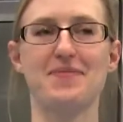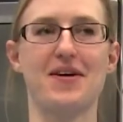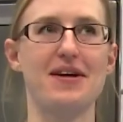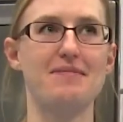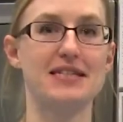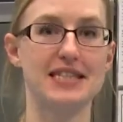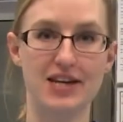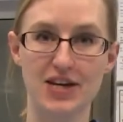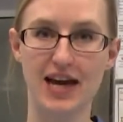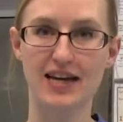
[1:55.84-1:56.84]
I'm a
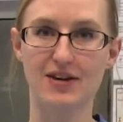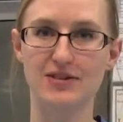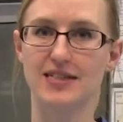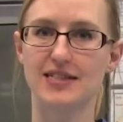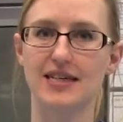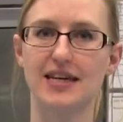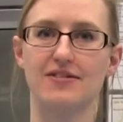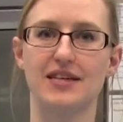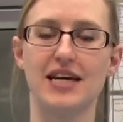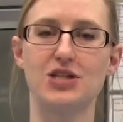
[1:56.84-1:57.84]
senior cat care assistant here
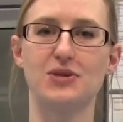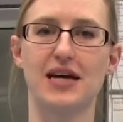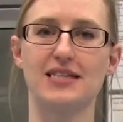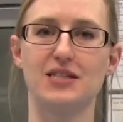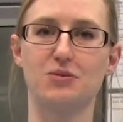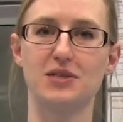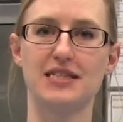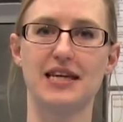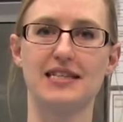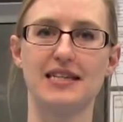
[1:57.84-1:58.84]
at the National Cat Adoption
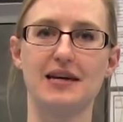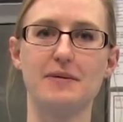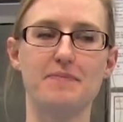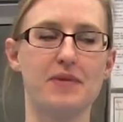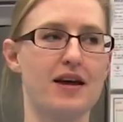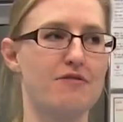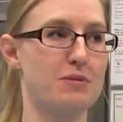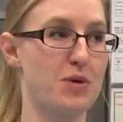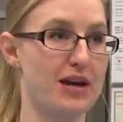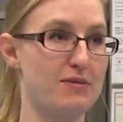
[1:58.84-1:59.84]
Centre. I've
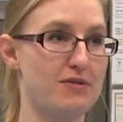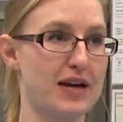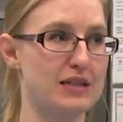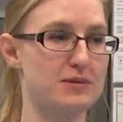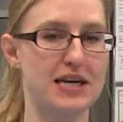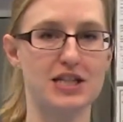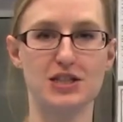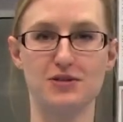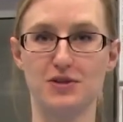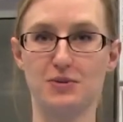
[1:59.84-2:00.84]
been working with Cats
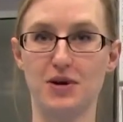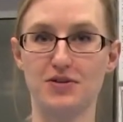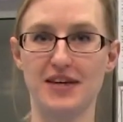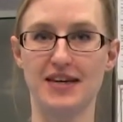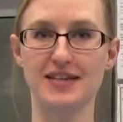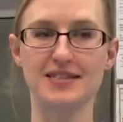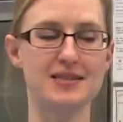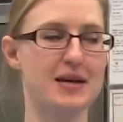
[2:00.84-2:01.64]
Protection for 12 years.